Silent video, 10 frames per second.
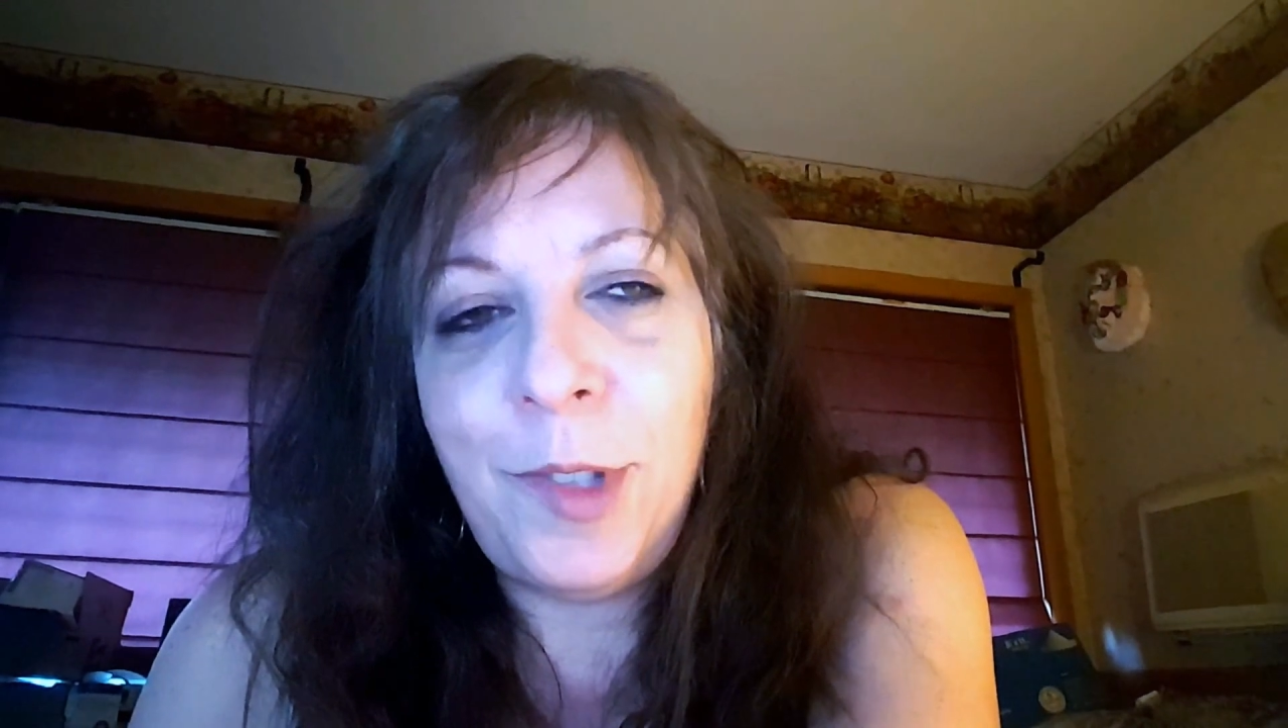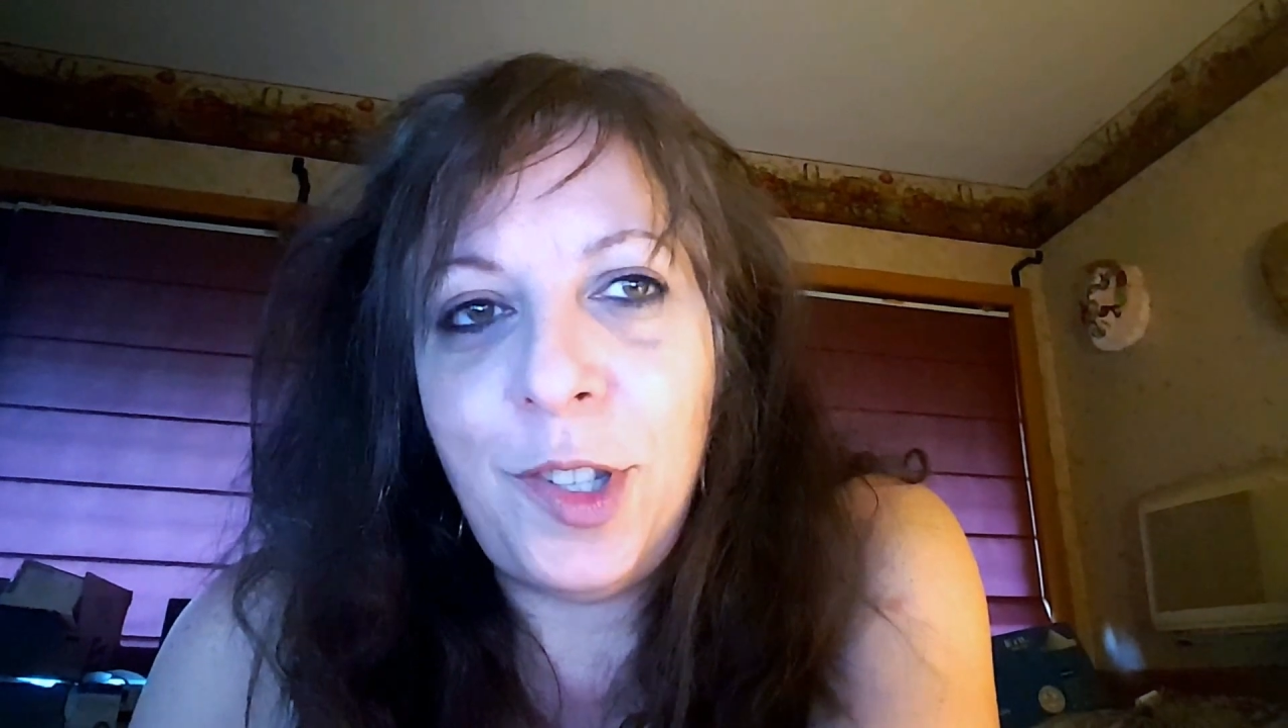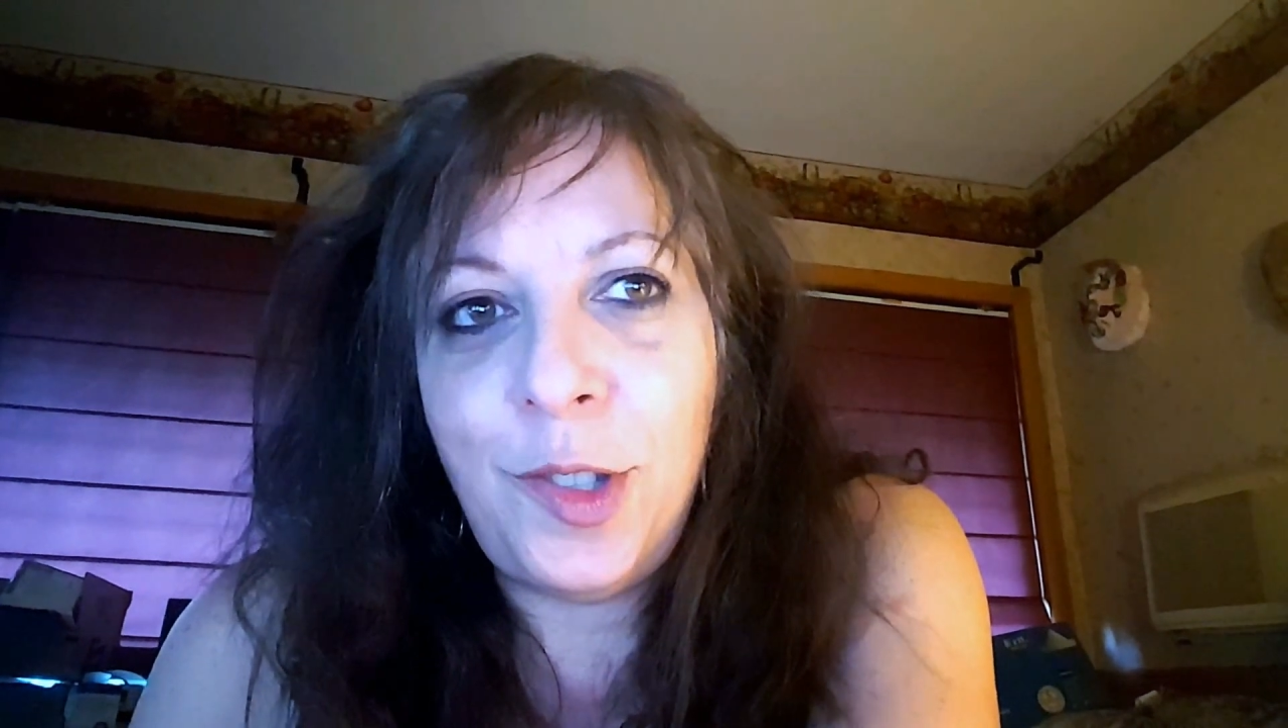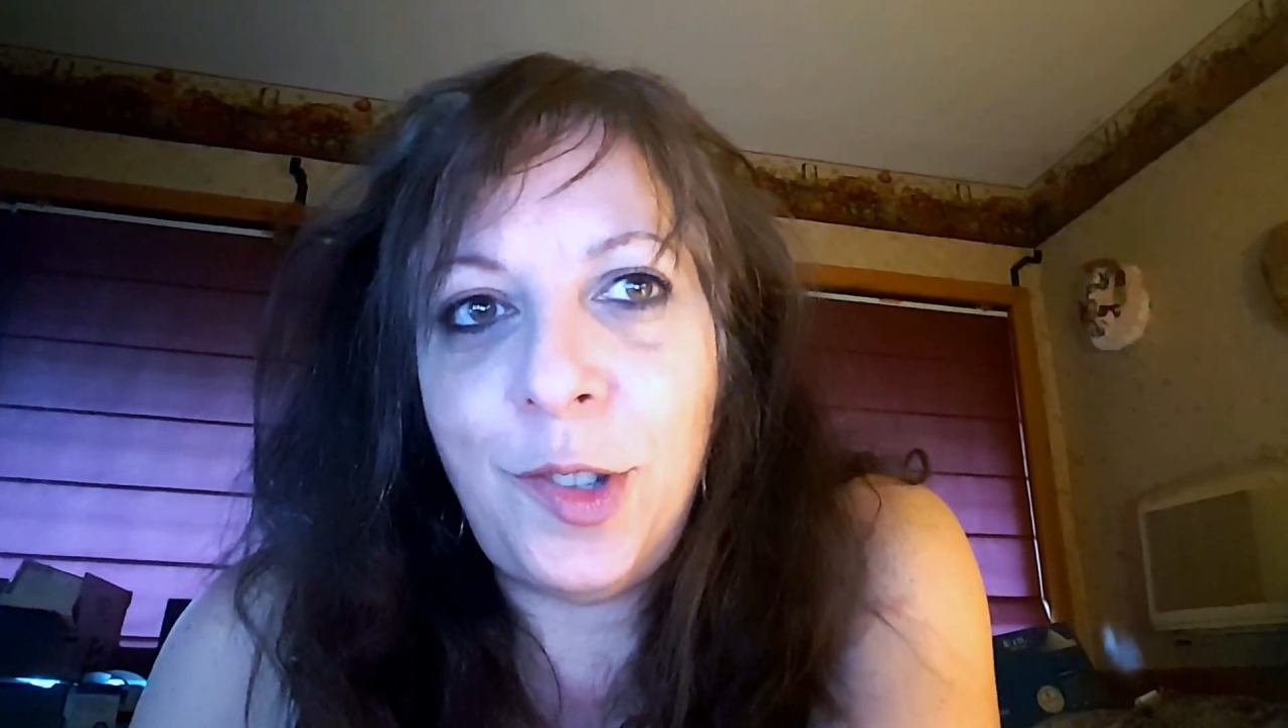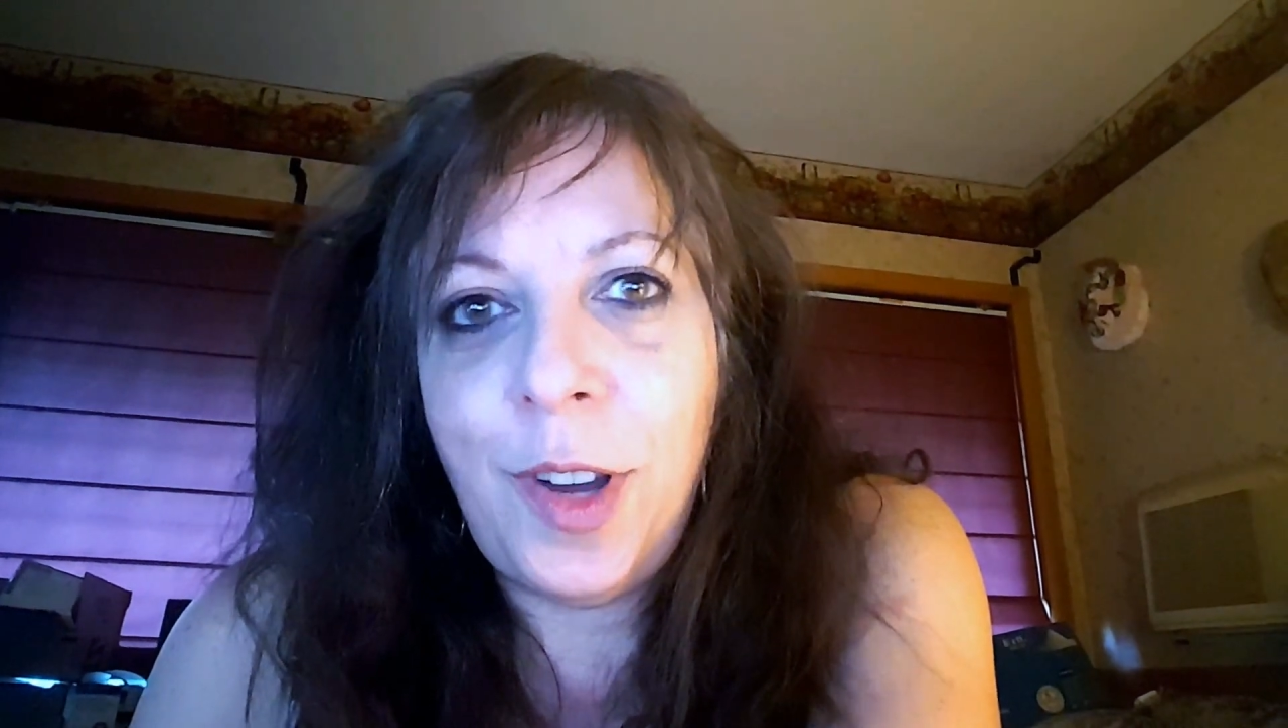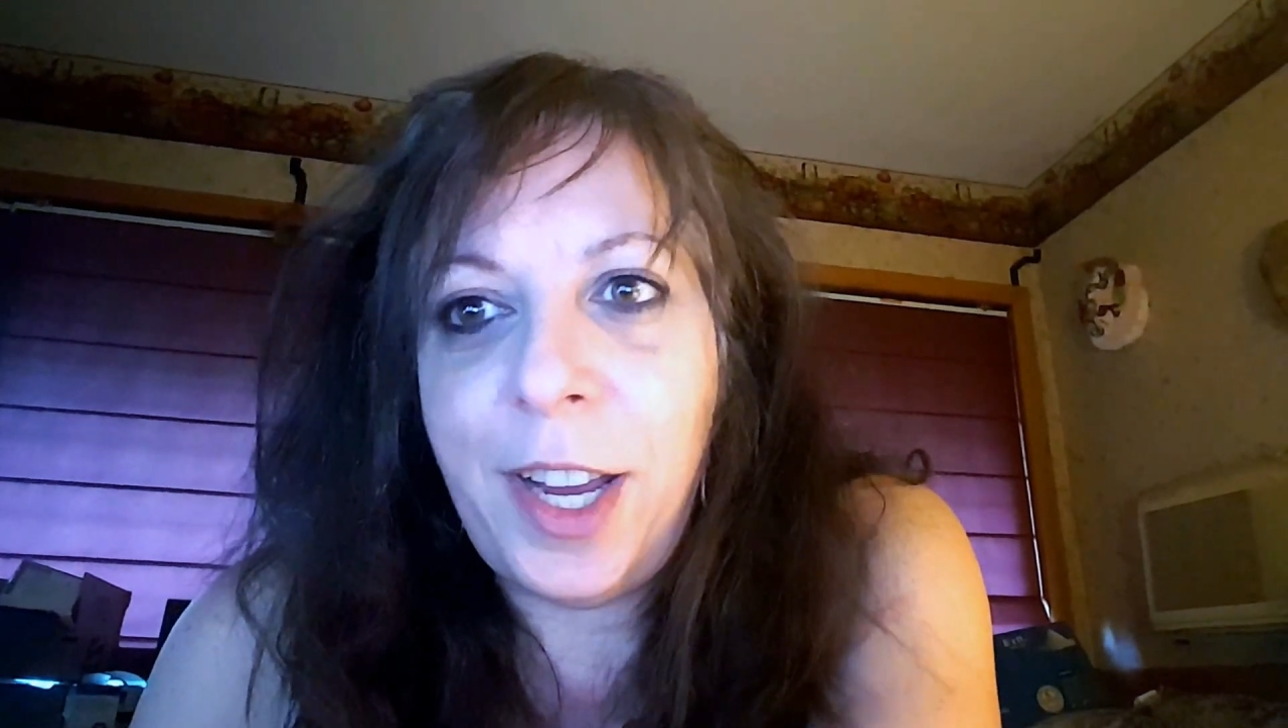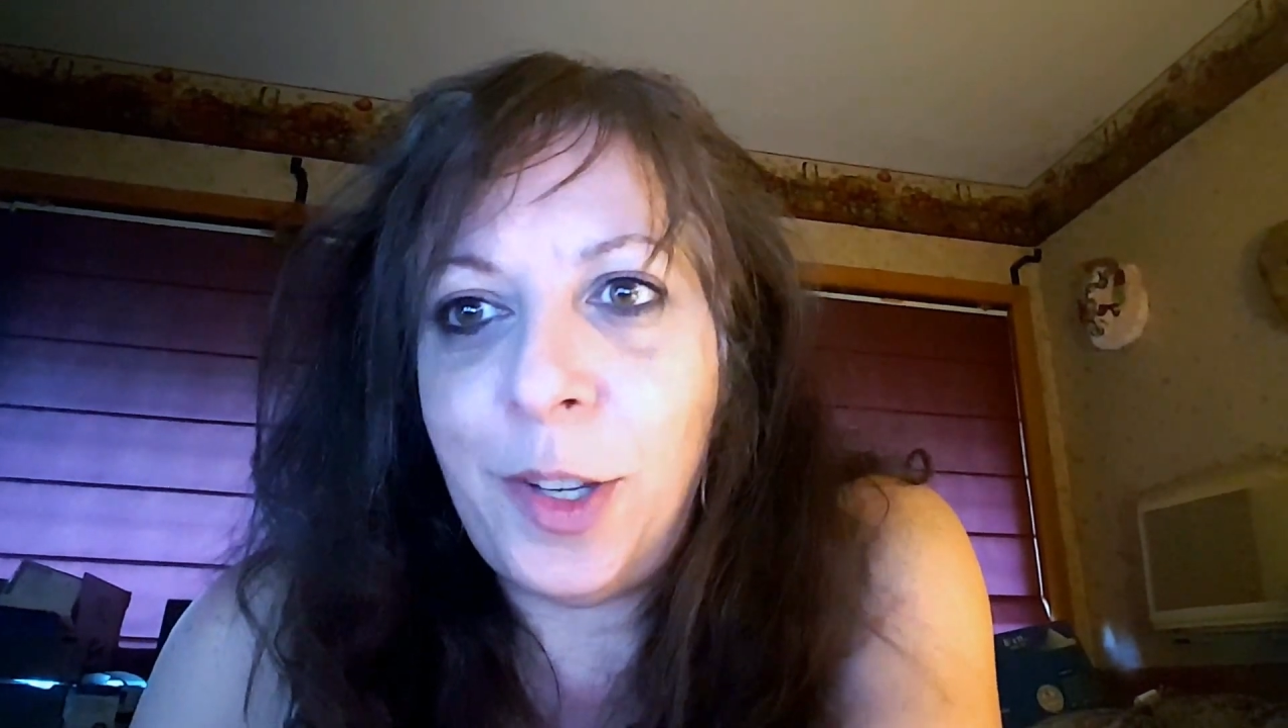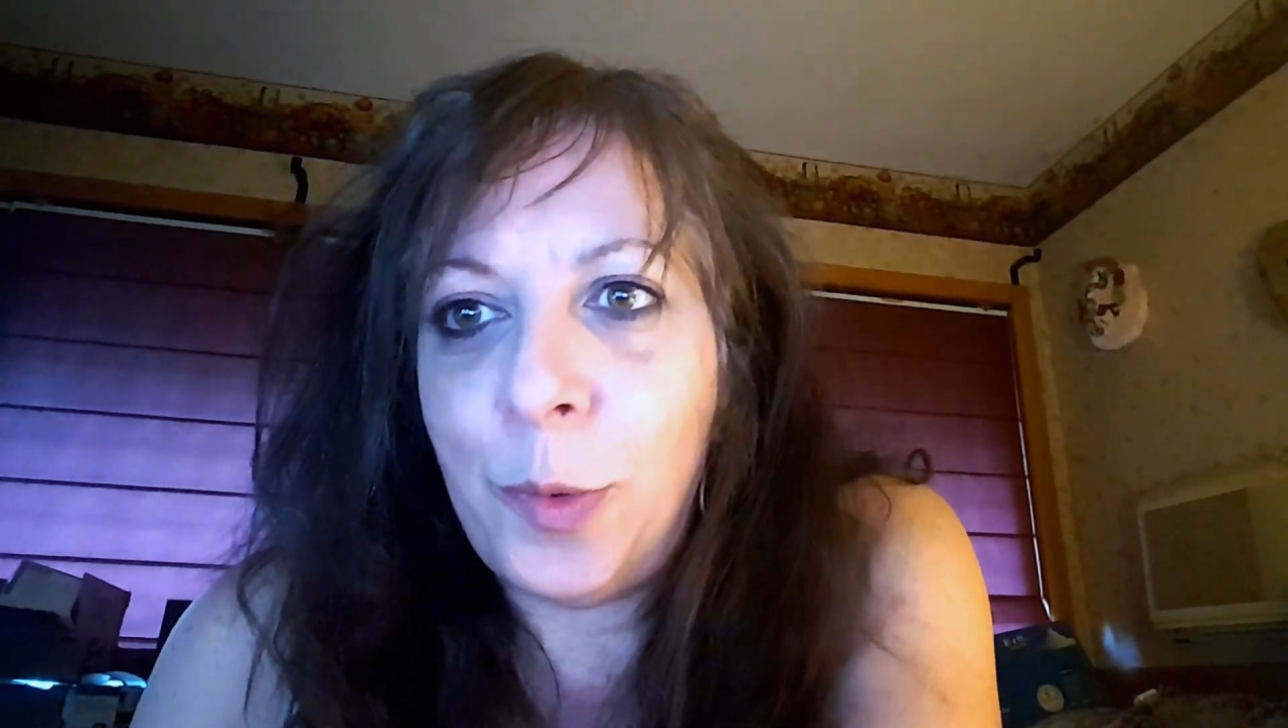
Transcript: just trying